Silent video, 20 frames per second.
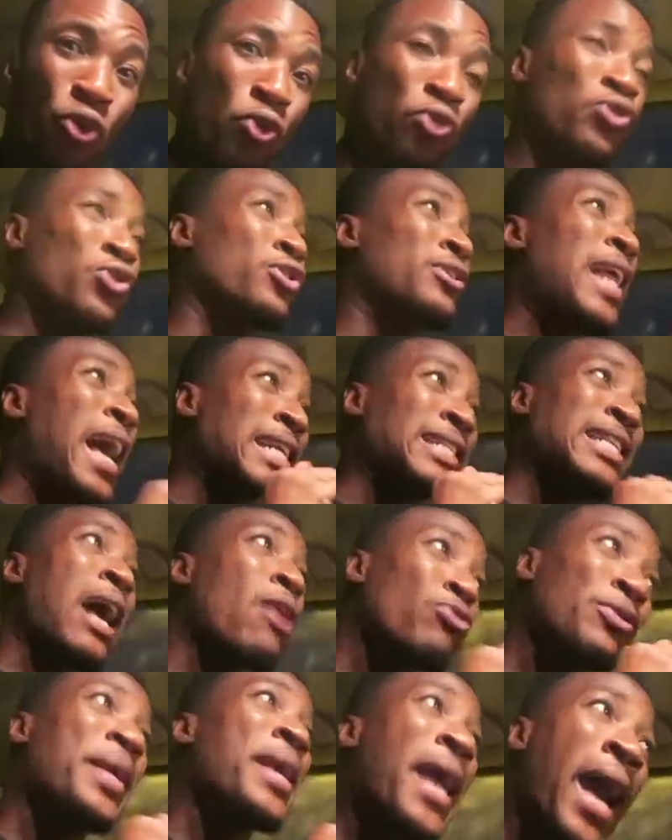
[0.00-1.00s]
road. That's
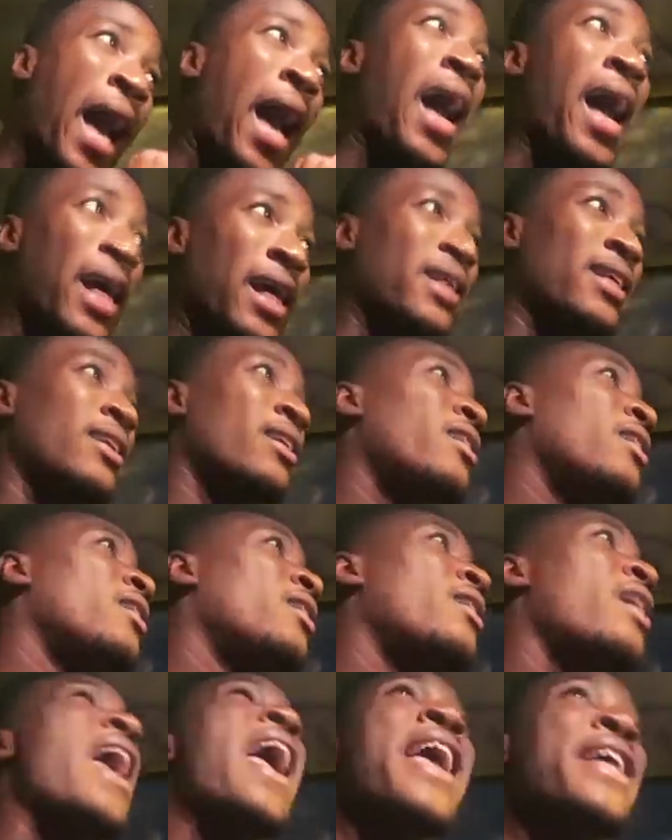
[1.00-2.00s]
how they are.
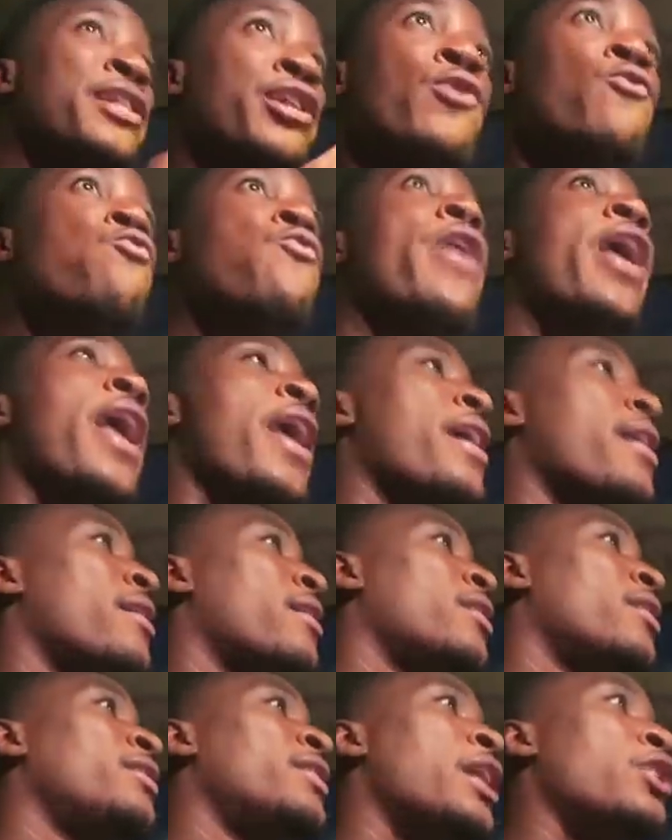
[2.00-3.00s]
Anywhere.
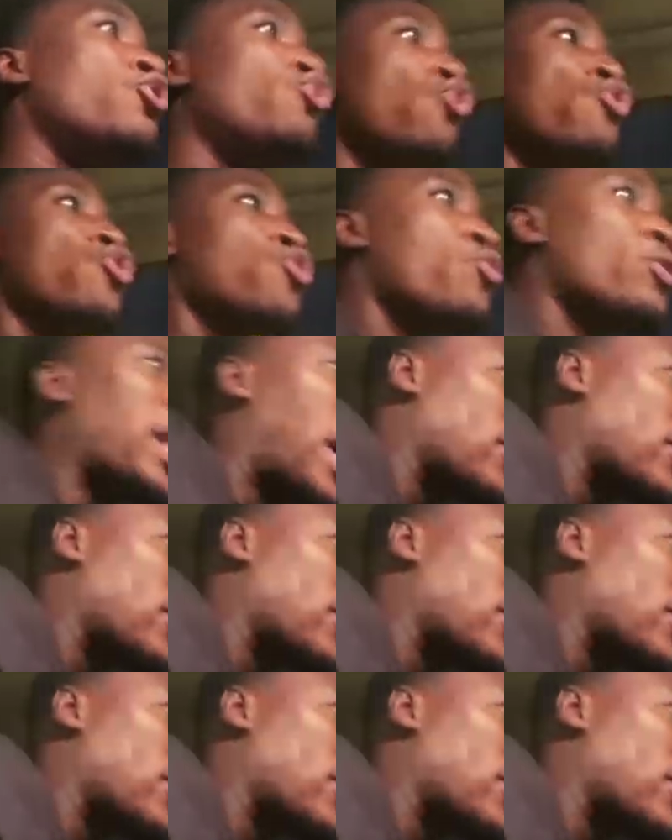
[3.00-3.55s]
Then you